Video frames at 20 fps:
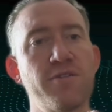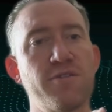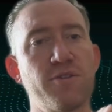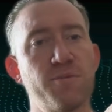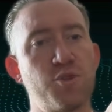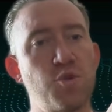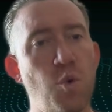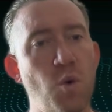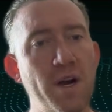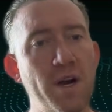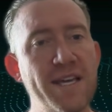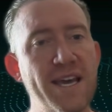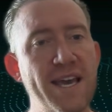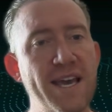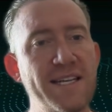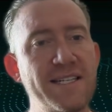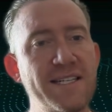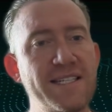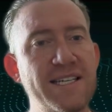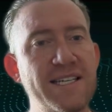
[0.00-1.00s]
from
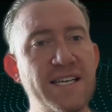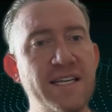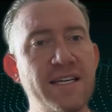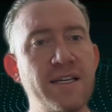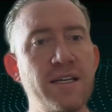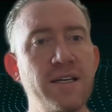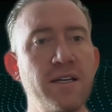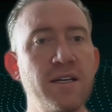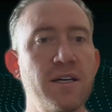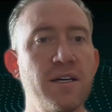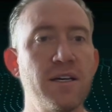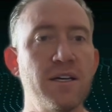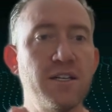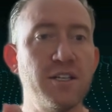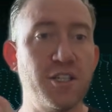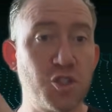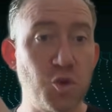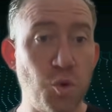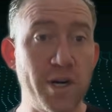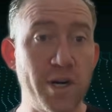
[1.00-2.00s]
2018
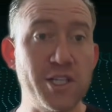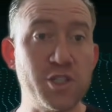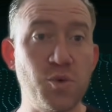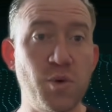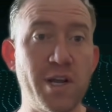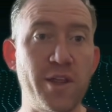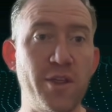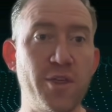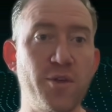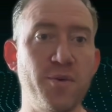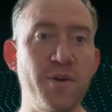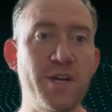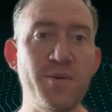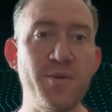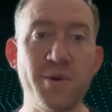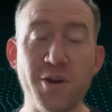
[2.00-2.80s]
to 2023,